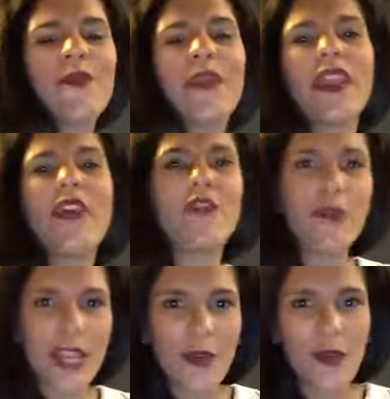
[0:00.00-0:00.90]
every
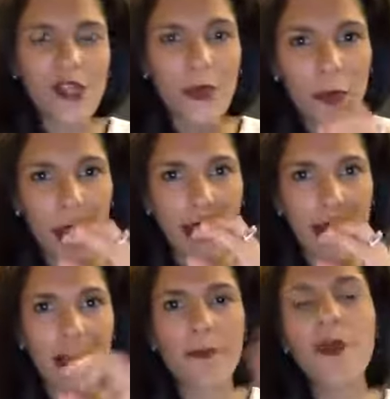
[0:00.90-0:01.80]
week we should be writing
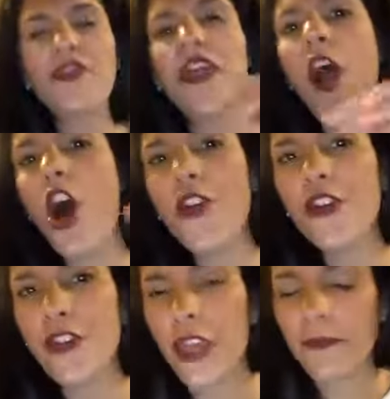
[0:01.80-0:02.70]
that. But the other
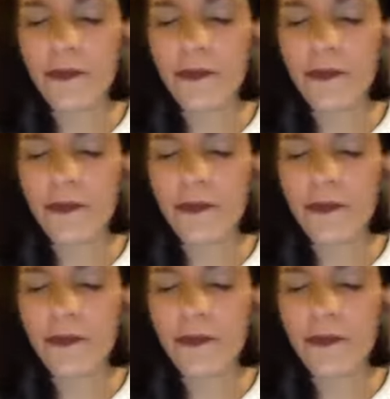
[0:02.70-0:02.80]
thing,